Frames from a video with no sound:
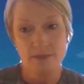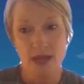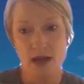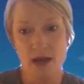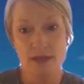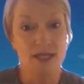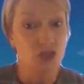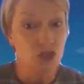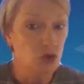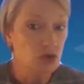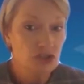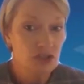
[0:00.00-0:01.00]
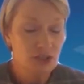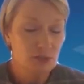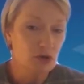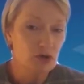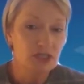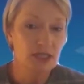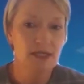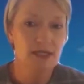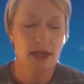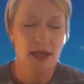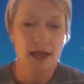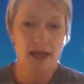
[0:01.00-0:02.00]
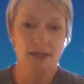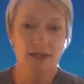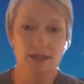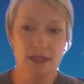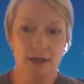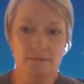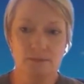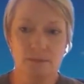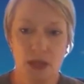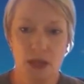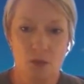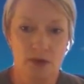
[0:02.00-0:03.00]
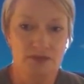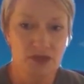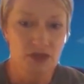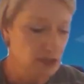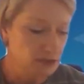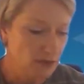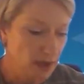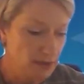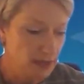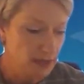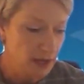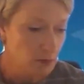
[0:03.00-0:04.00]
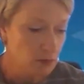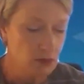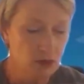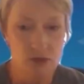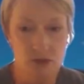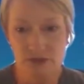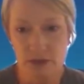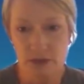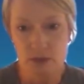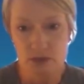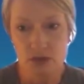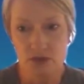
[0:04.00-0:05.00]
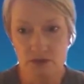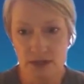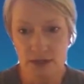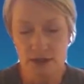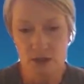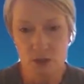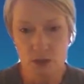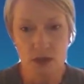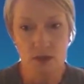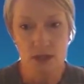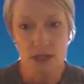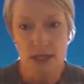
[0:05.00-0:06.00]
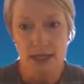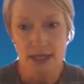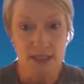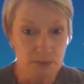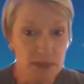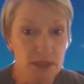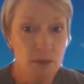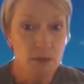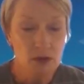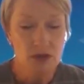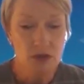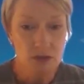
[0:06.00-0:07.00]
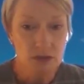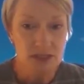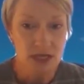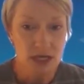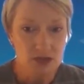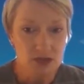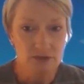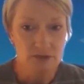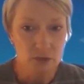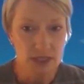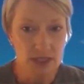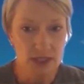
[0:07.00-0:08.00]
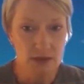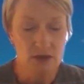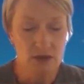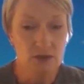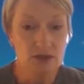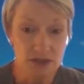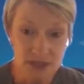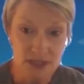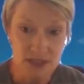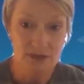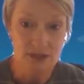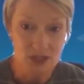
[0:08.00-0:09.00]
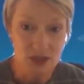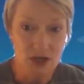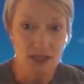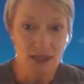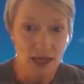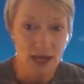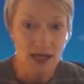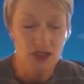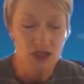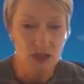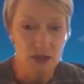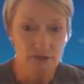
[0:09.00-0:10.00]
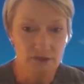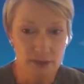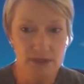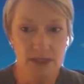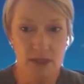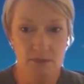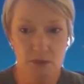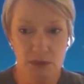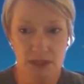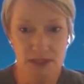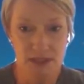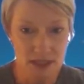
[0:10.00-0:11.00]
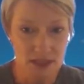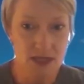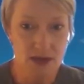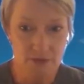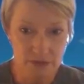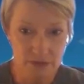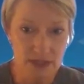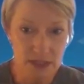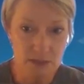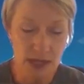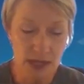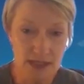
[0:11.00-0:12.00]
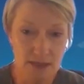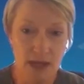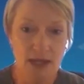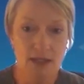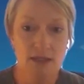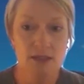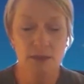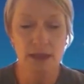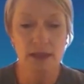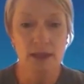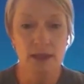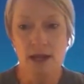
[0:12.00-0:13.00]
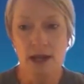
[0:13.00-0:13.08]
an endogenous protein. And we've certainly found that our molecule is very well tolerated as well. It's a big molecule. It's 140 kilodaltons. It's even slightly larger than aflibercept because it does have 3 domains. But